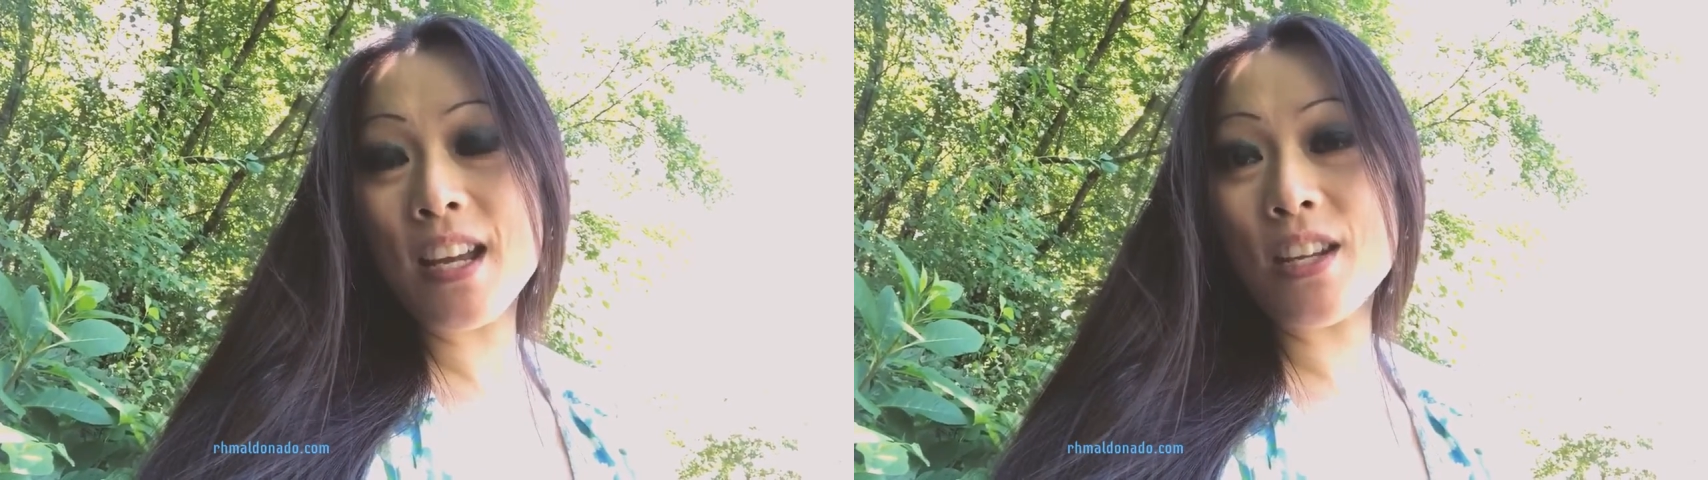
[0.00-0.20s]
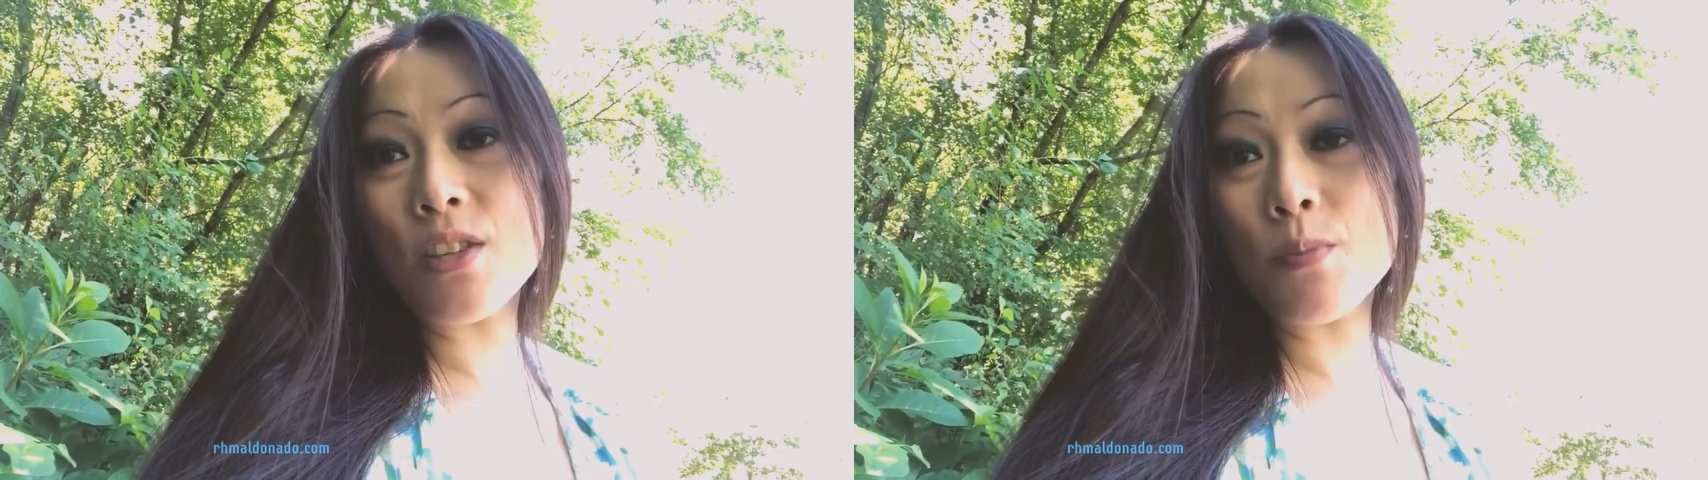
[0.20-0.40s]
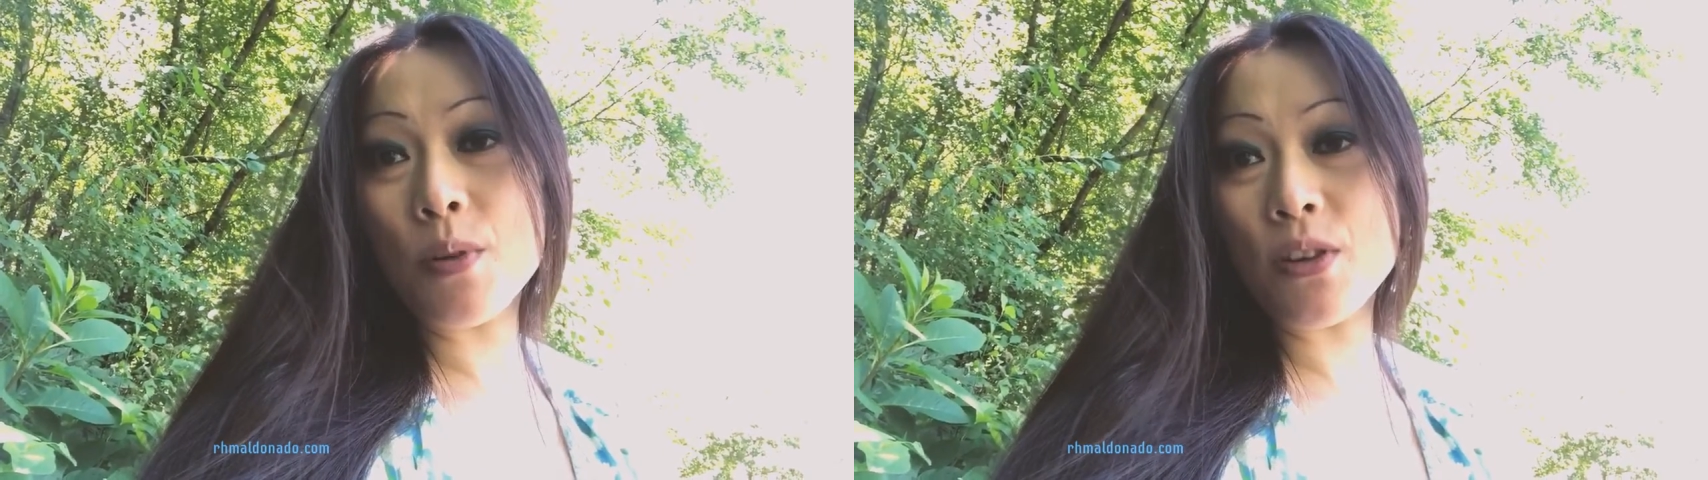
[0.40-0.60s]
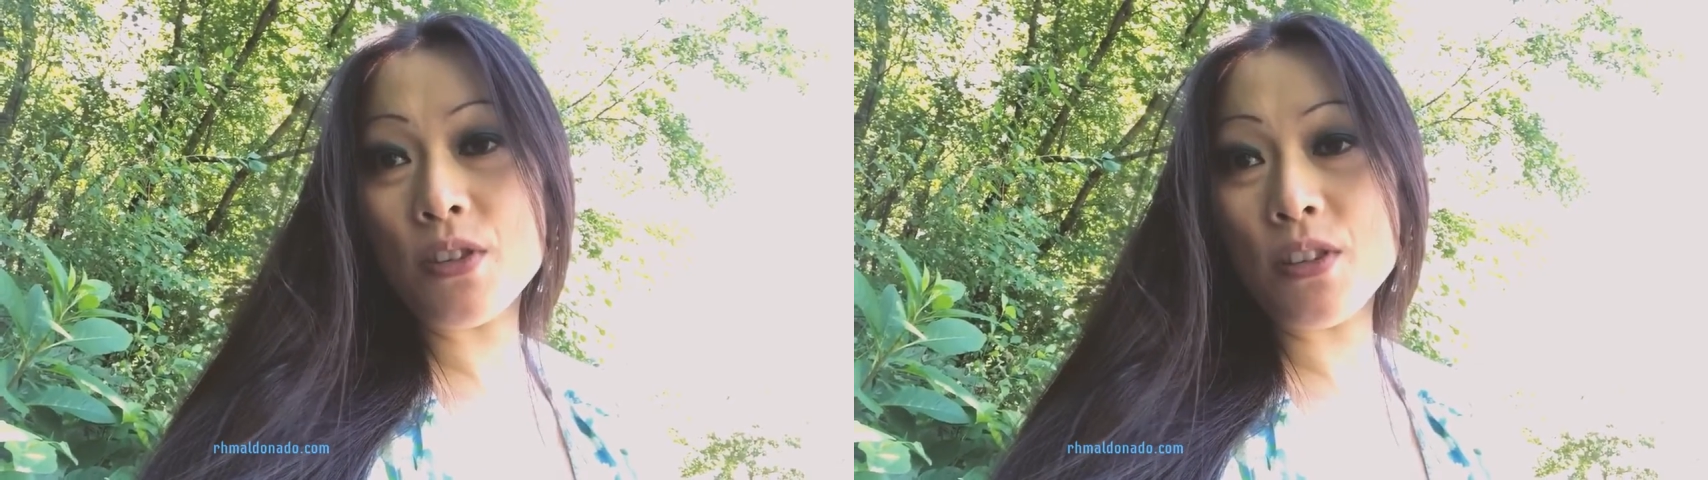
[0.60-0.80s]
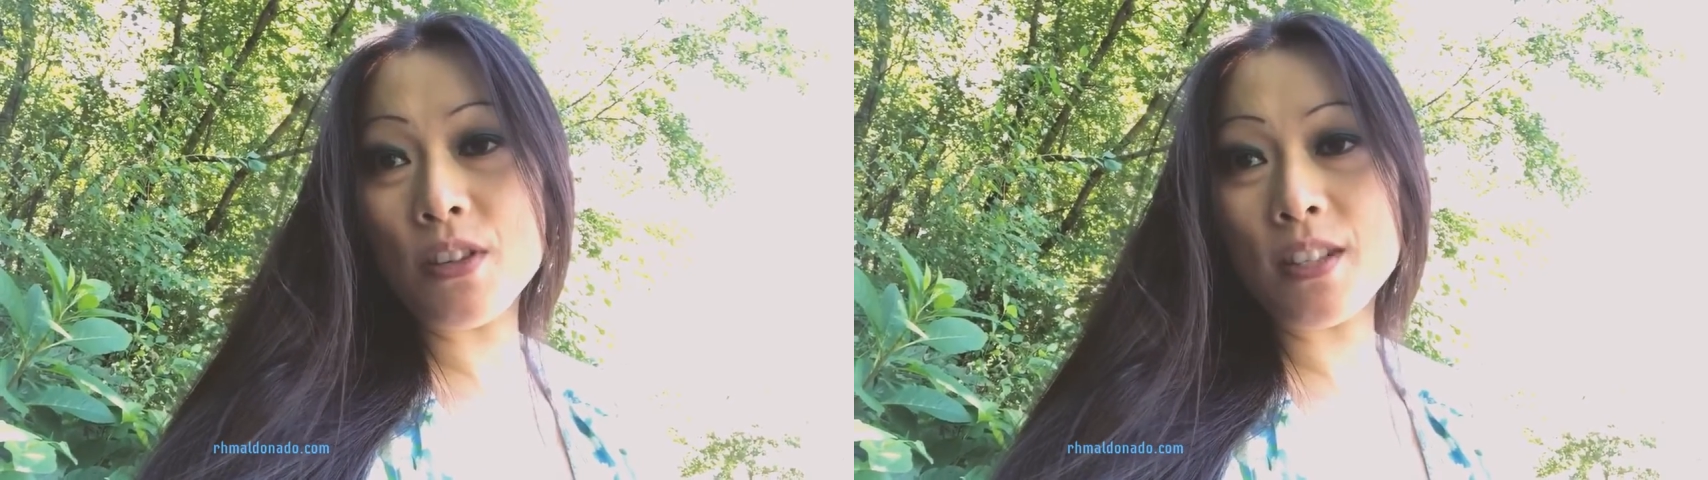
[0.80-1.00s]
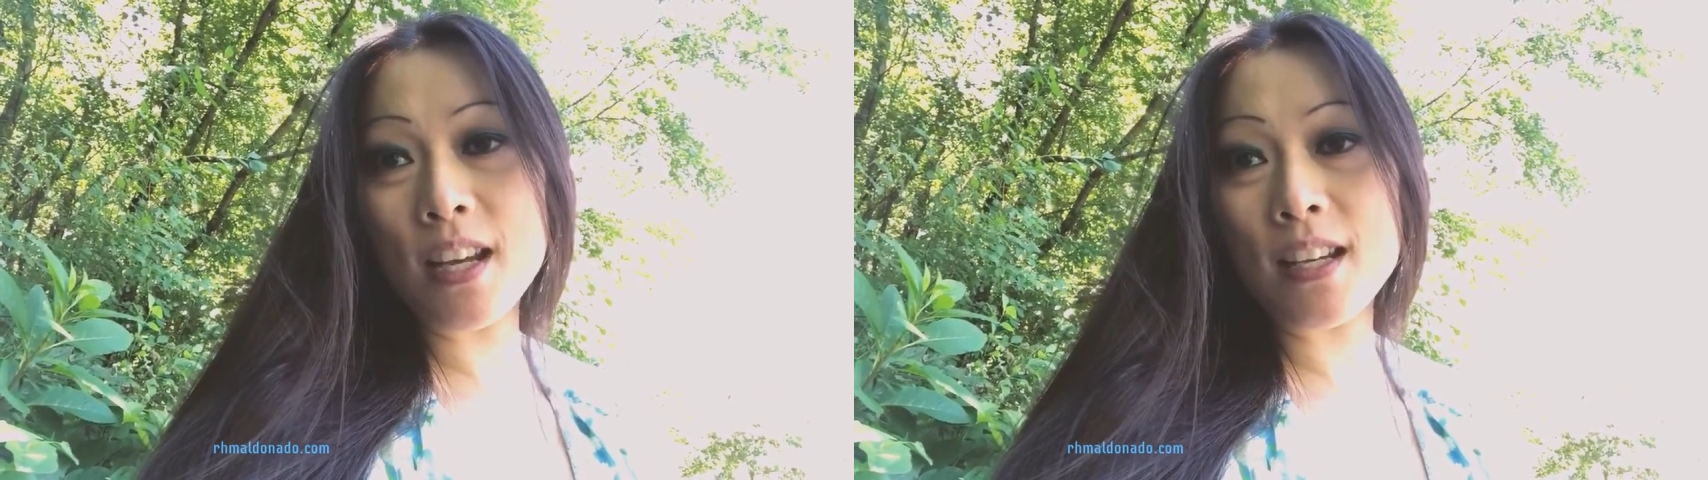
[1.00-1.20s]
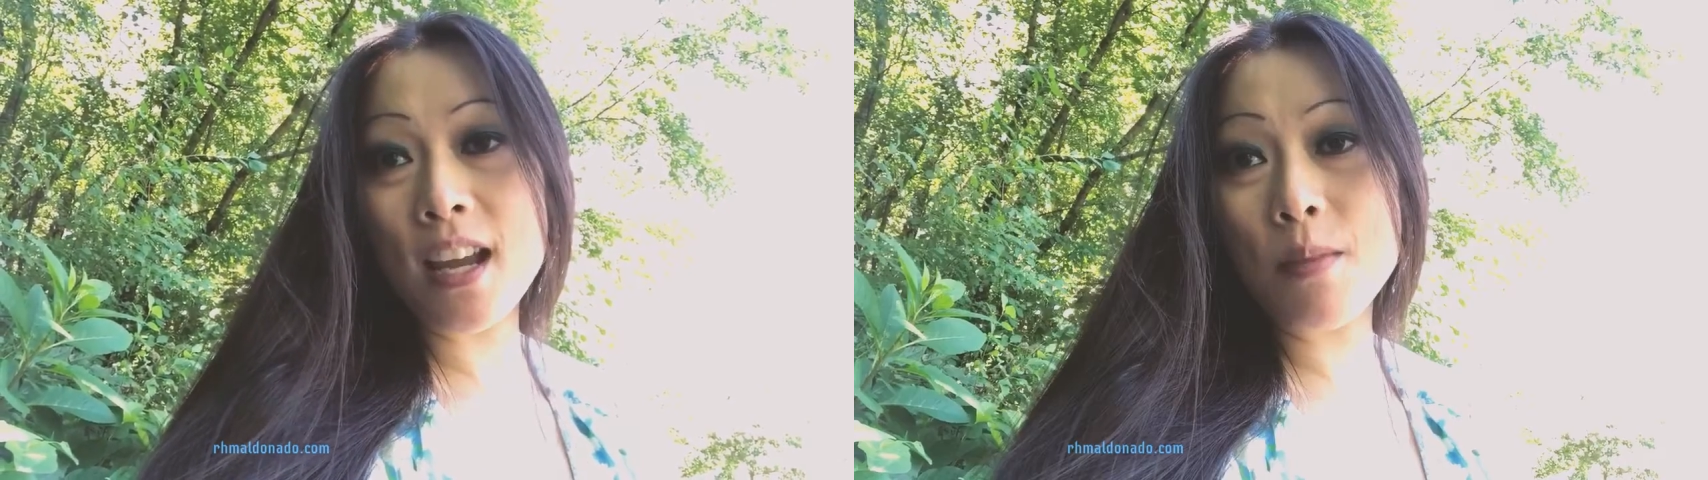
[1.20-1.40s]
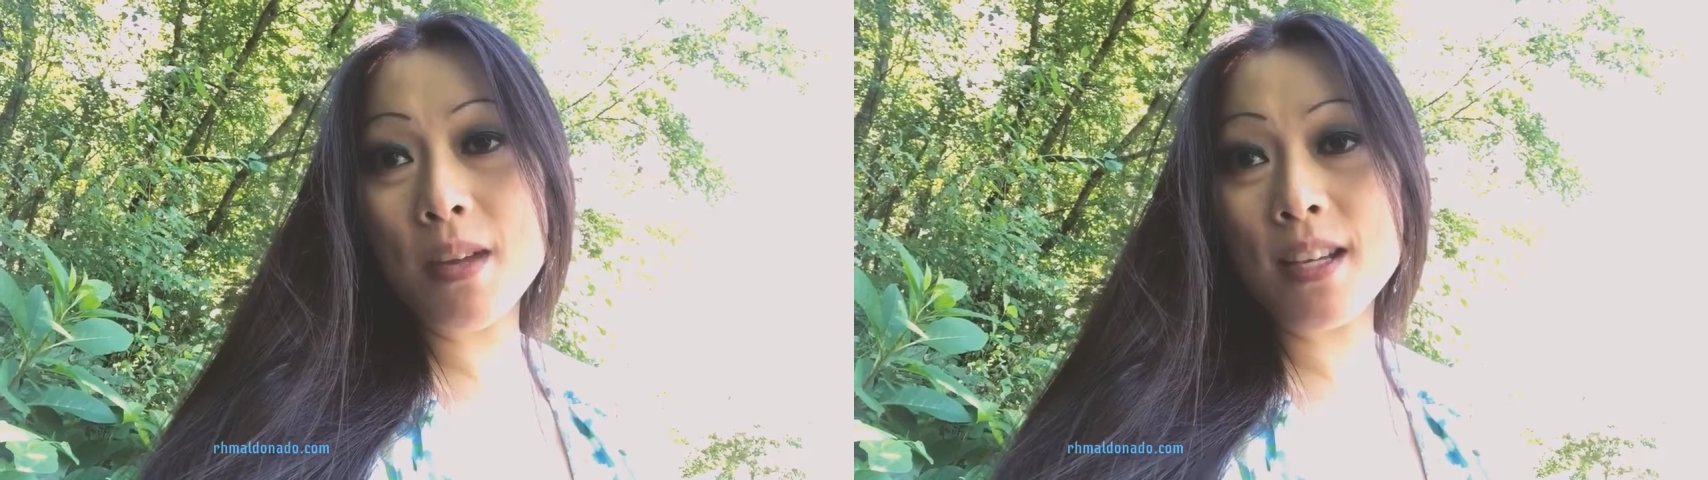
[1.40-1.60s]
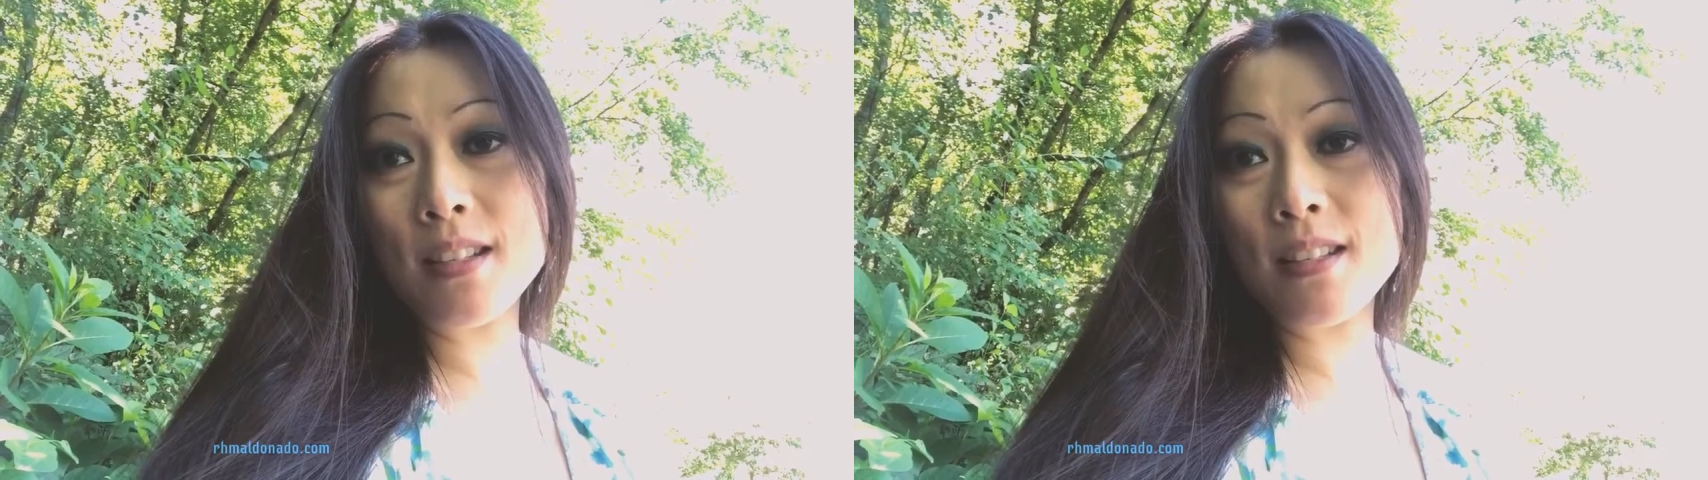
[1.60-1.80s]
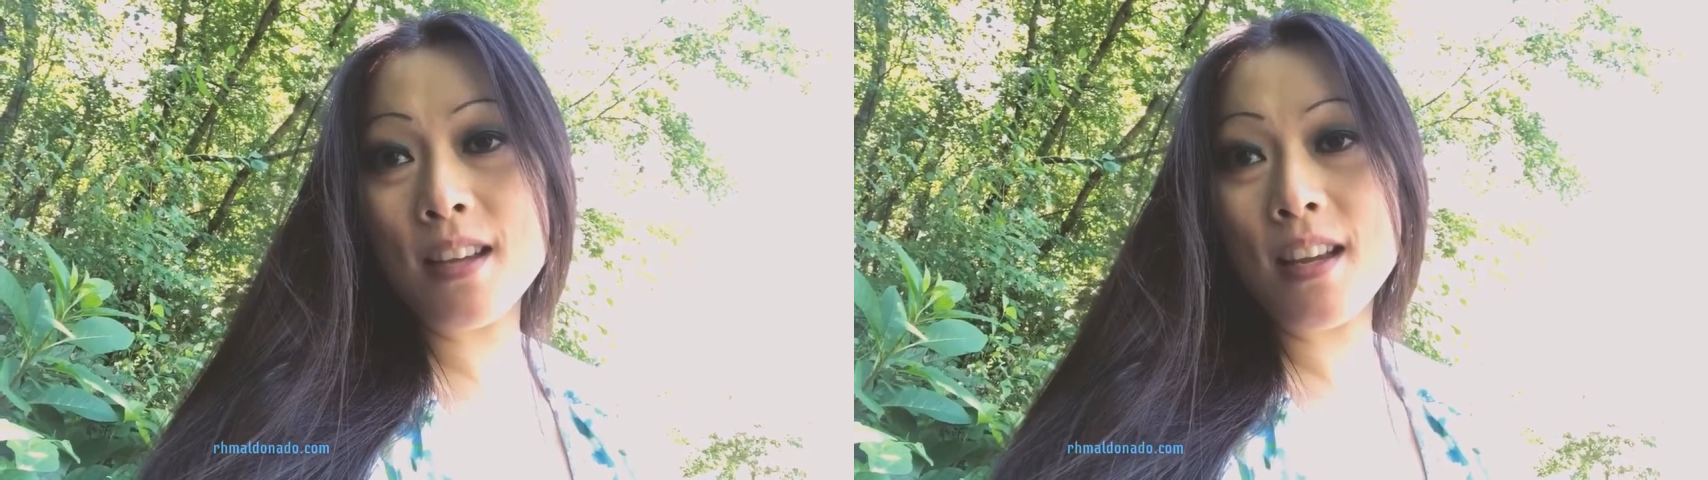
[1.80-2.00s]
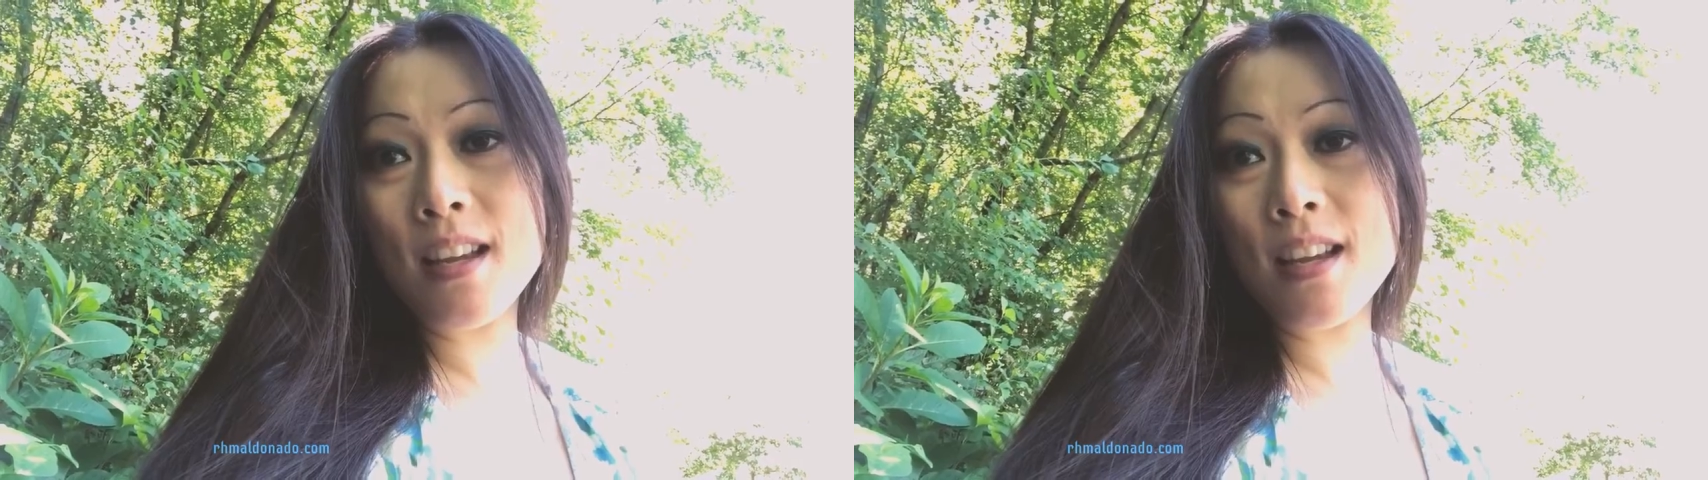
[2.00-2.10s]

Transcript: interpersonal dynamics,